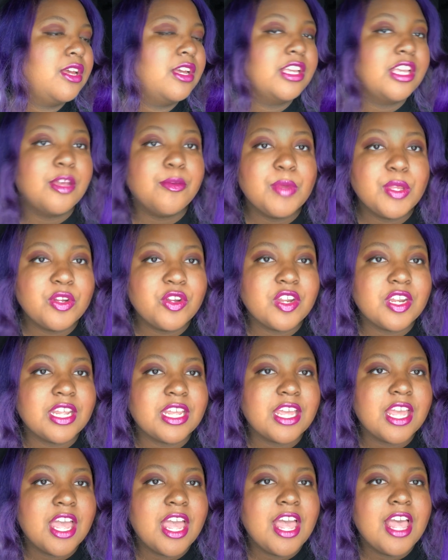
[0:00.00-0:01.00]

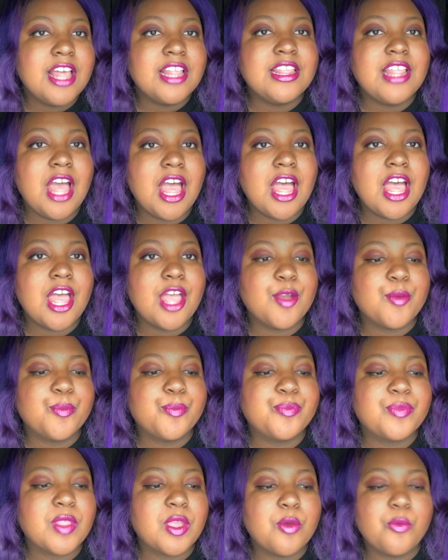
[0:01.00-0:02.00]
community that
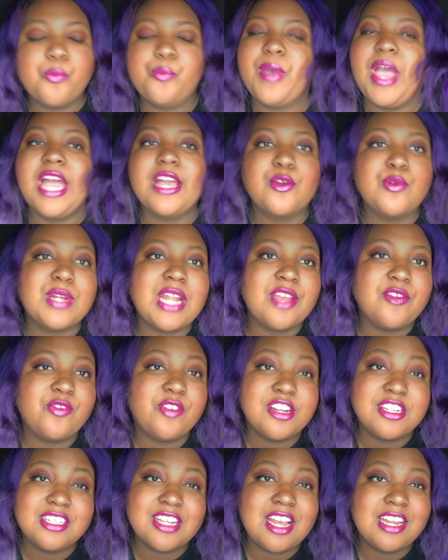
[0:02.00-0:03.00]
back when I
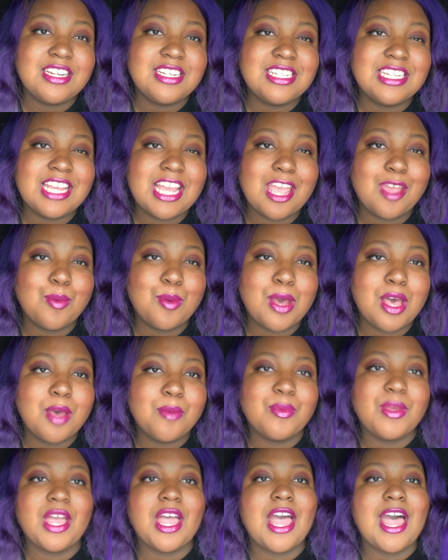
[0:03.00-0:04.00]
first got into K-pop,